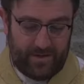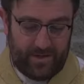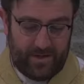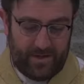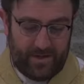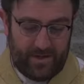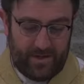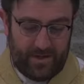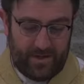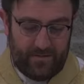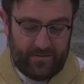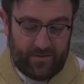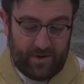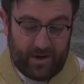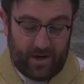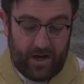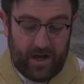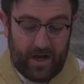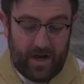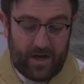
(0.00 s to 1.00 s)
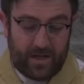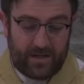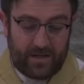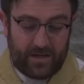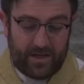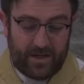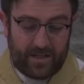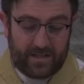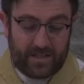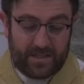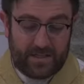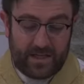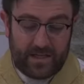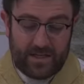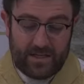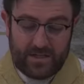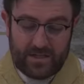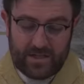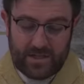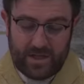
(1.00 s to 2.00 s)
For God did not send his
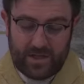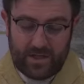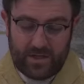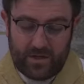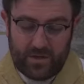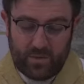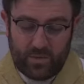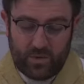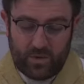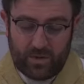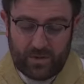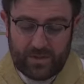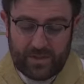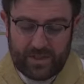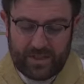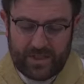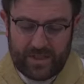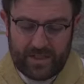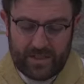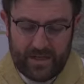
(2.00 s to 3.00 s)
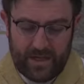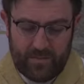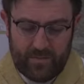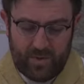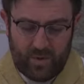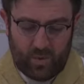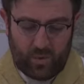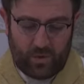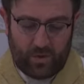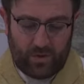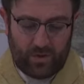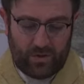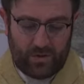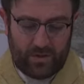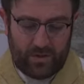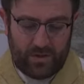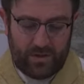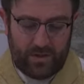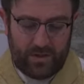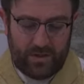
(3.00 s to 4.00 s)
Son into the world to condemn the world,
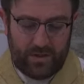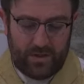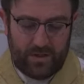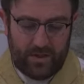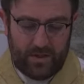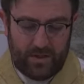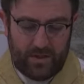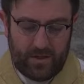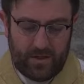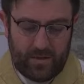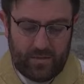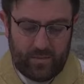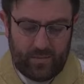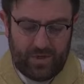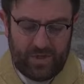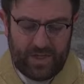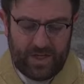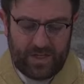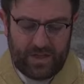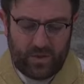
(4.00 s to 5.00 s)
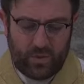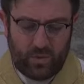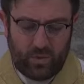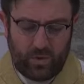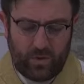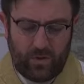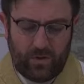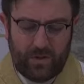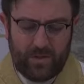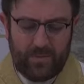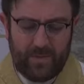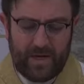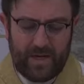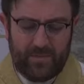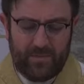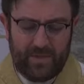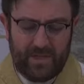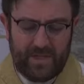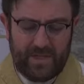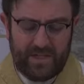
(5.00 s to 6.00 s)
but that the world might be
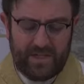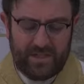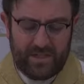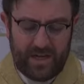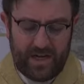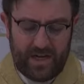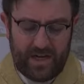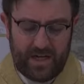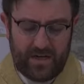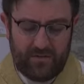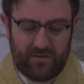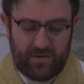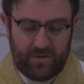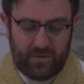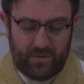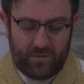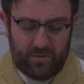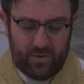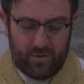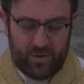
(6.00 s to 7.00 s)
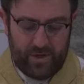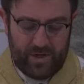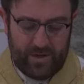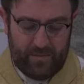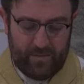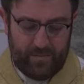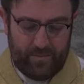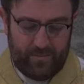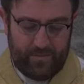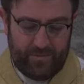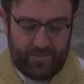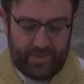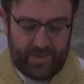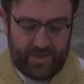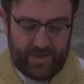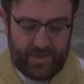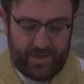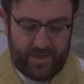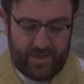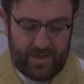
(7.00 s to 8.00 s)
saved through him.
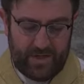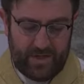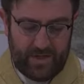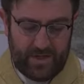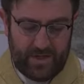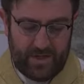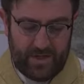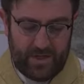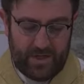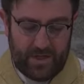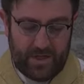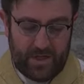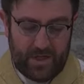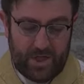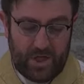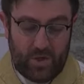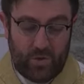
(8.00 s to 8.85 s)
Whoever